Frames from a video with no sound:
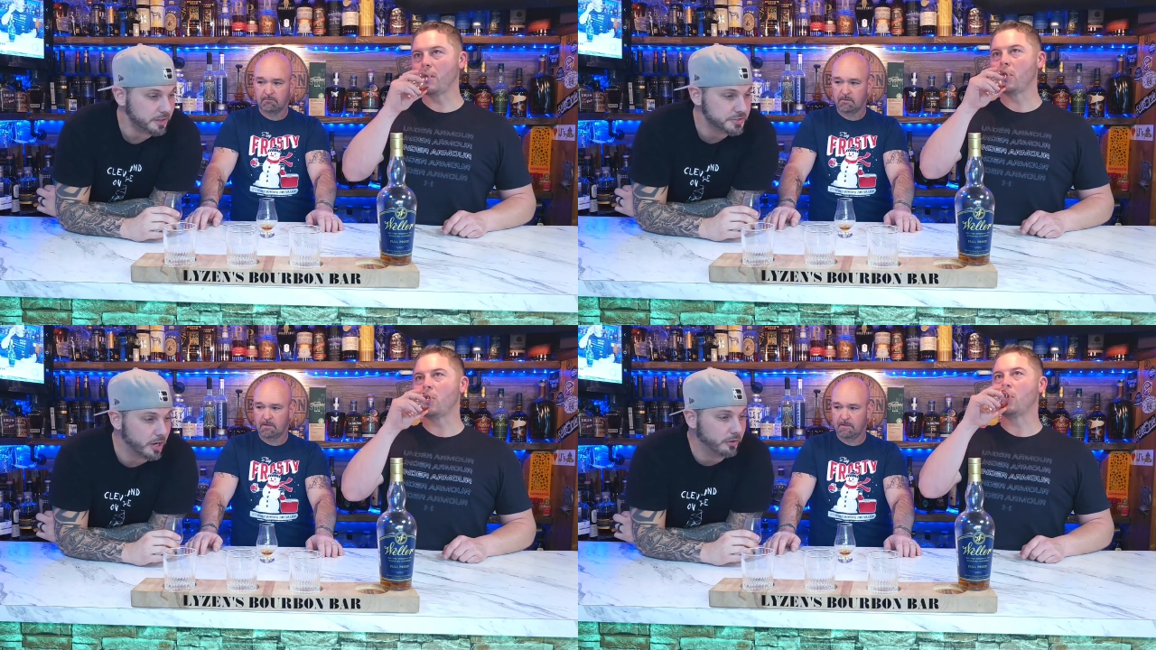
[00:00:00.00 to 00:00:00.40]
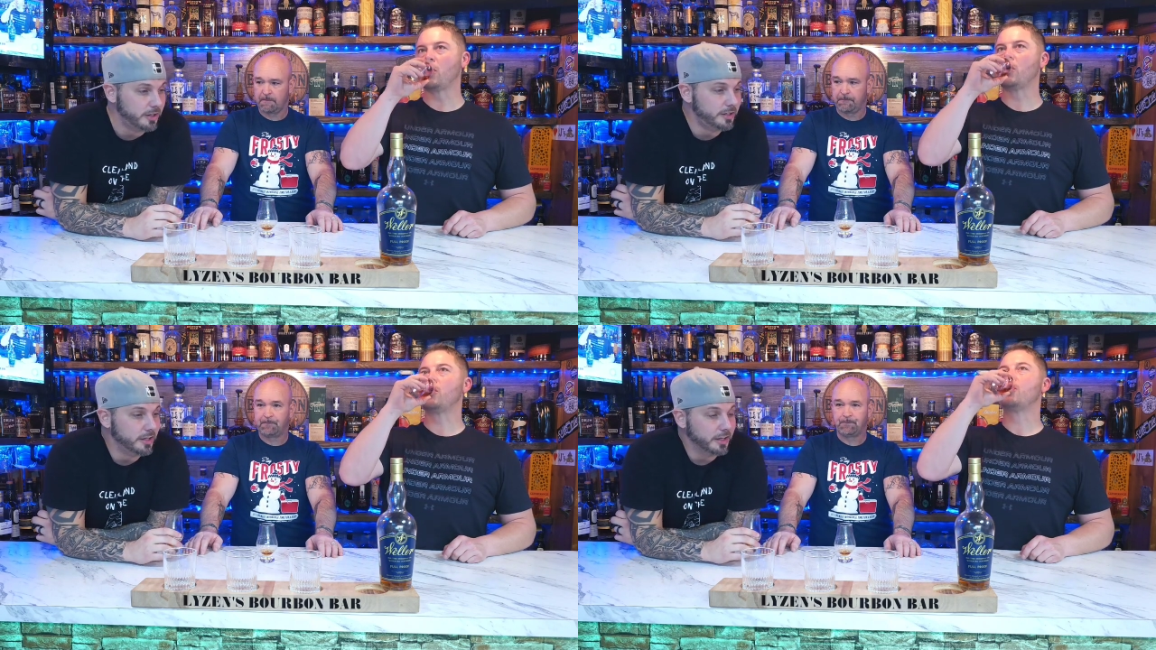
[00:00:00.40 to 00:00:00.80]
Speaker 1: So,
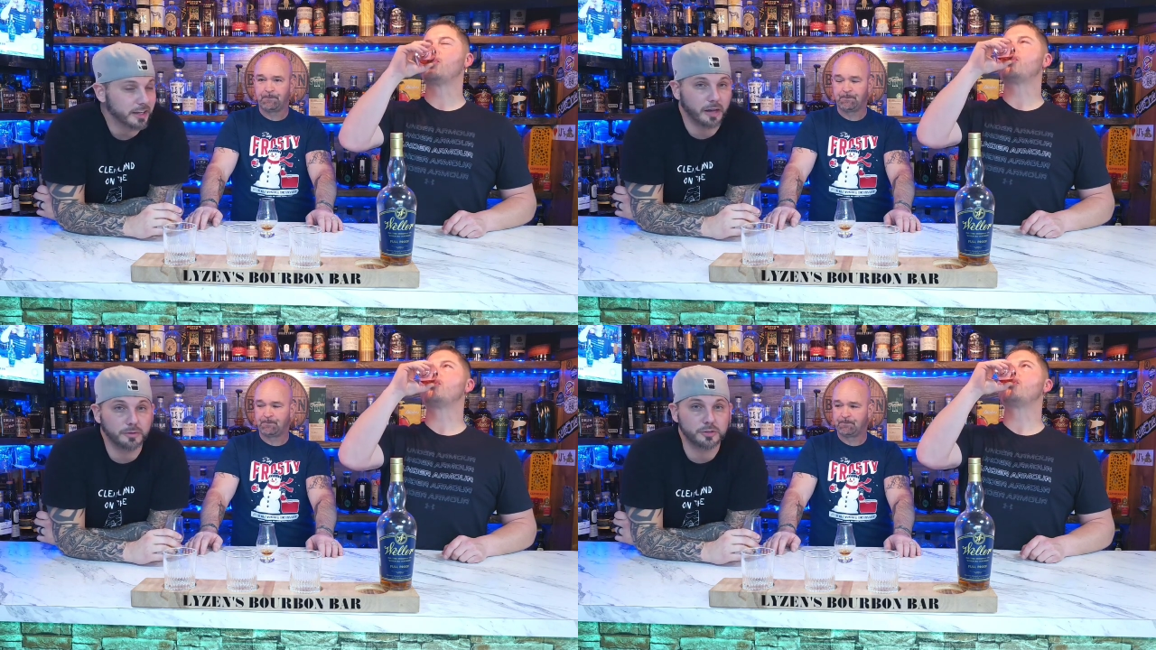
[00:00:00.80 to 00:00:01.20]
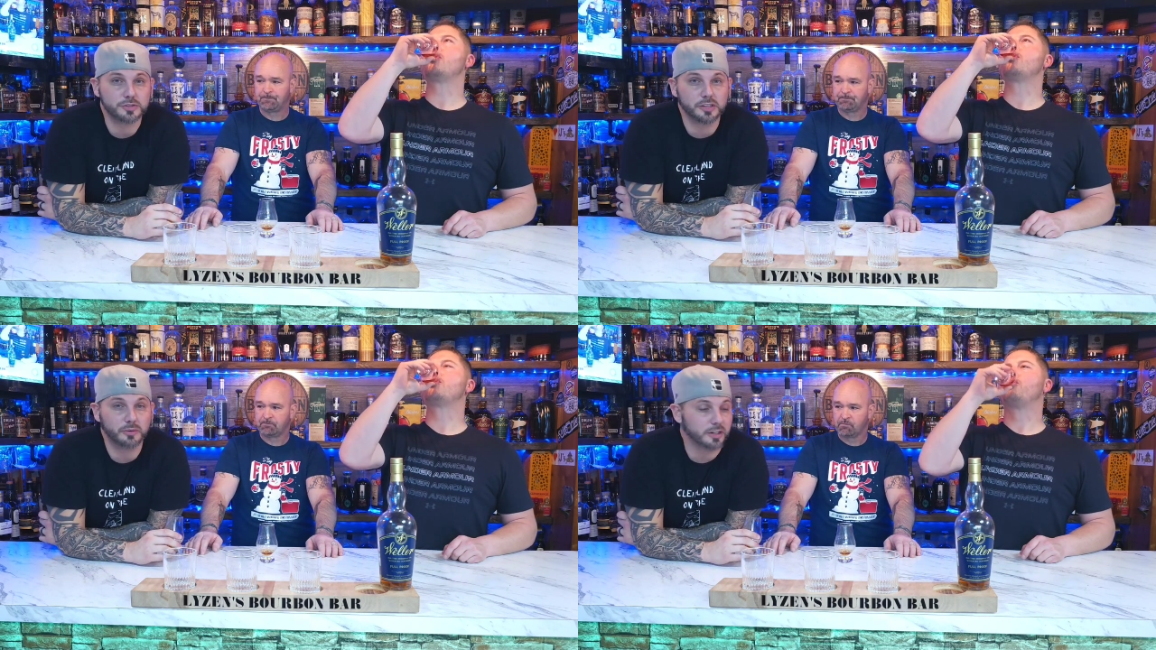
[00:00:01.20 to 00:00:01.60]
and I'm
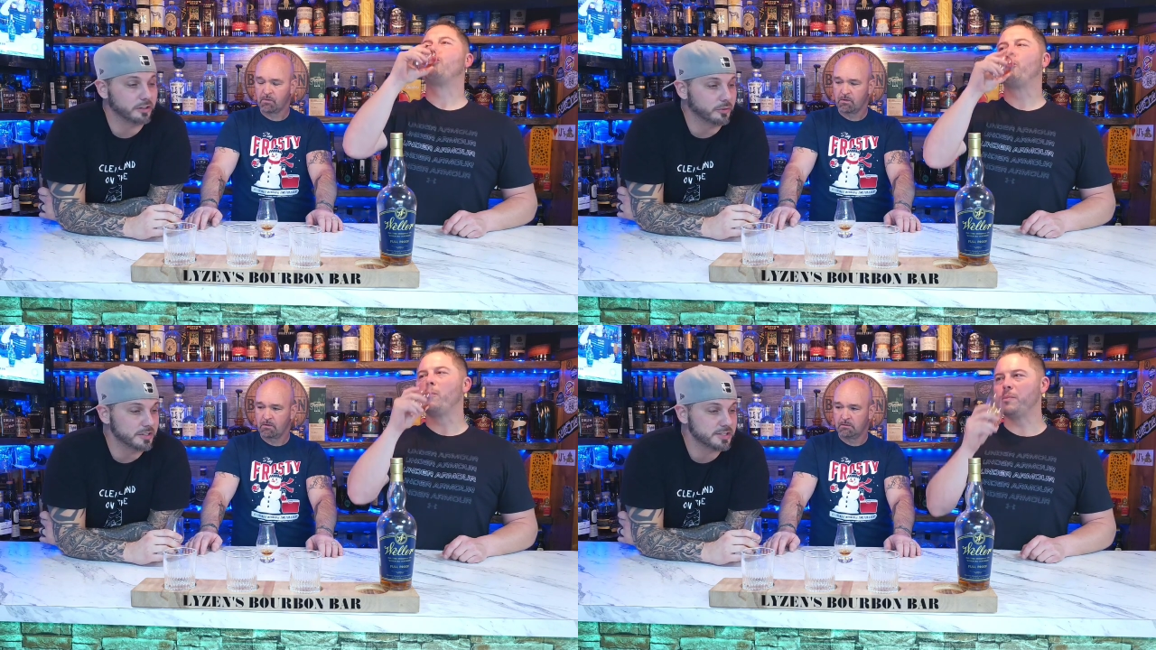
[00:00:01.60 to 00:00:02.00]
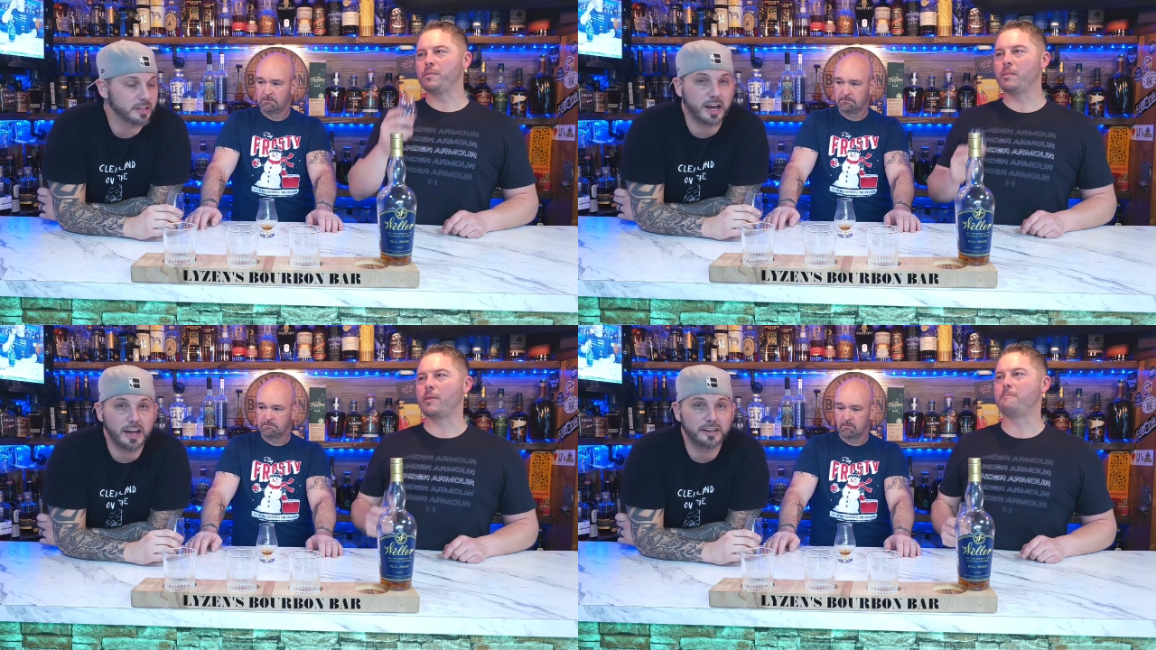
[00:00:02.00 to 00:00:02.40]
usually one of the ones in
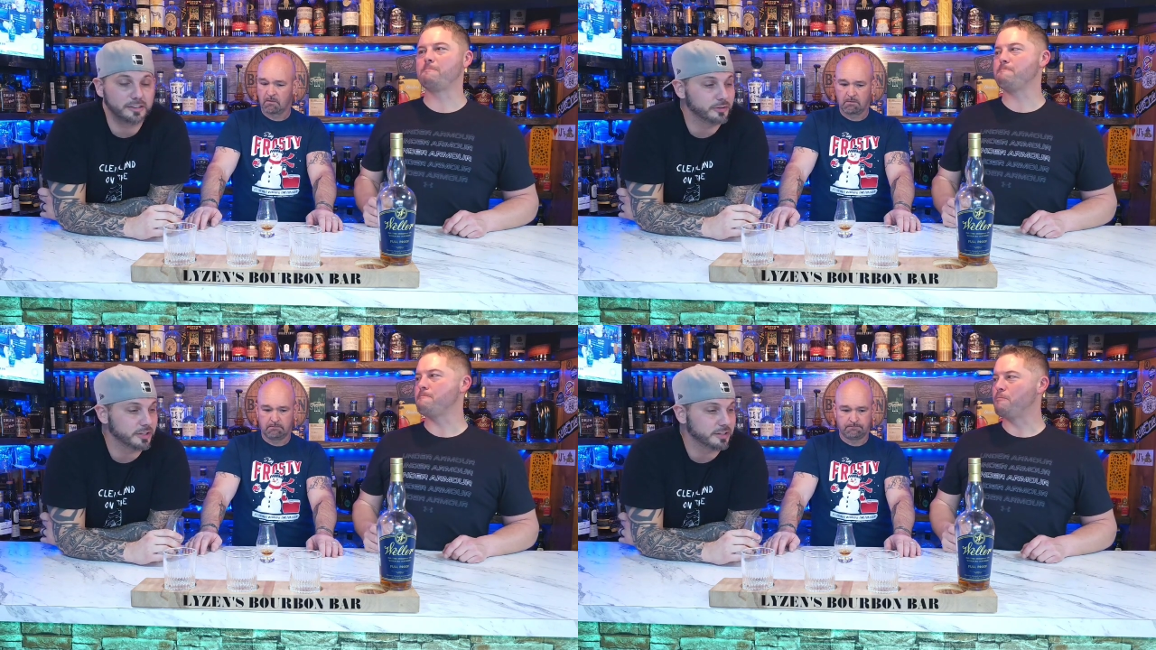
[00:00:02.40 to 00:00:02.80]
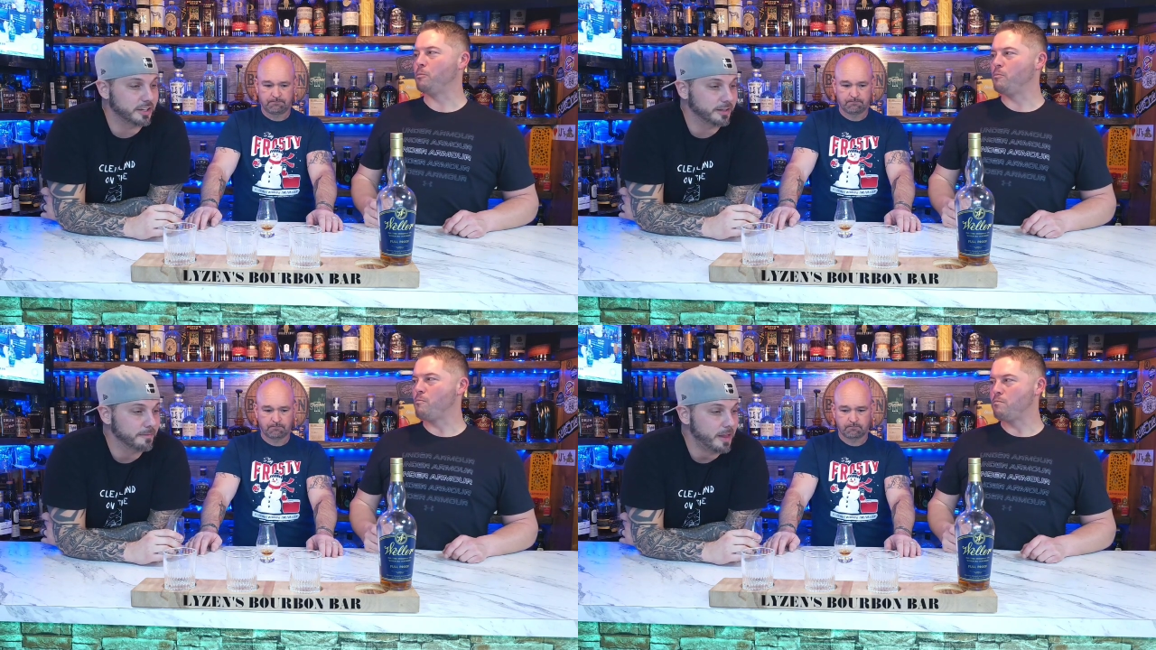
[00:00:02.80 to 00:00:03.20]
line and doing a
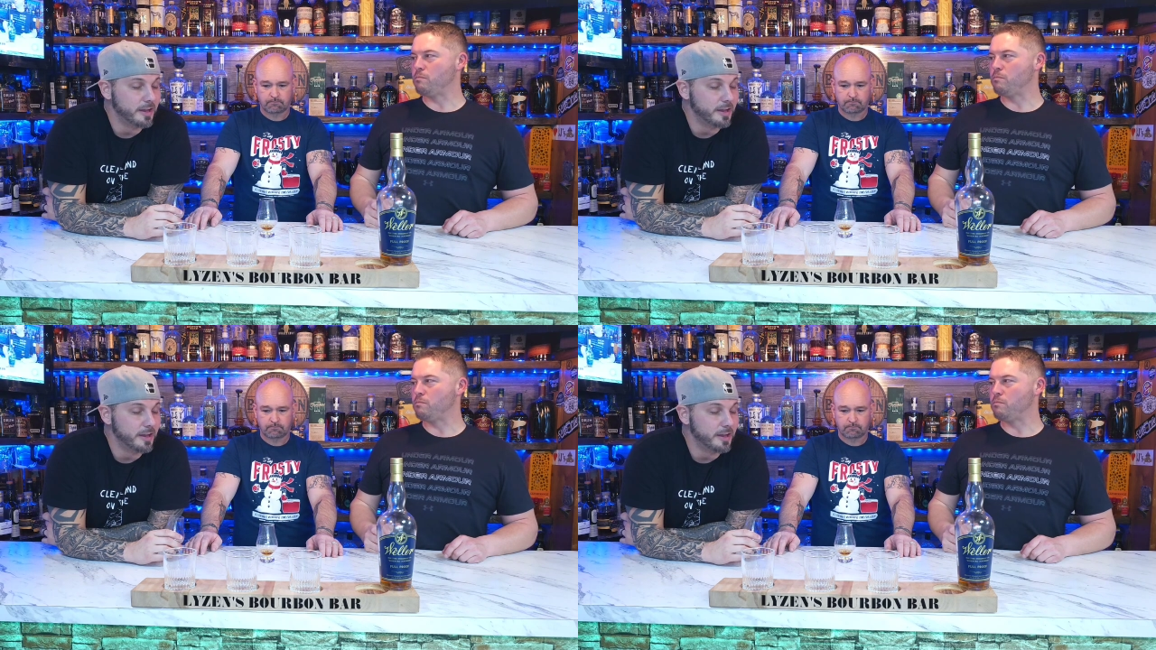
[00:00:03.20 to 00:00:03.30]
thing.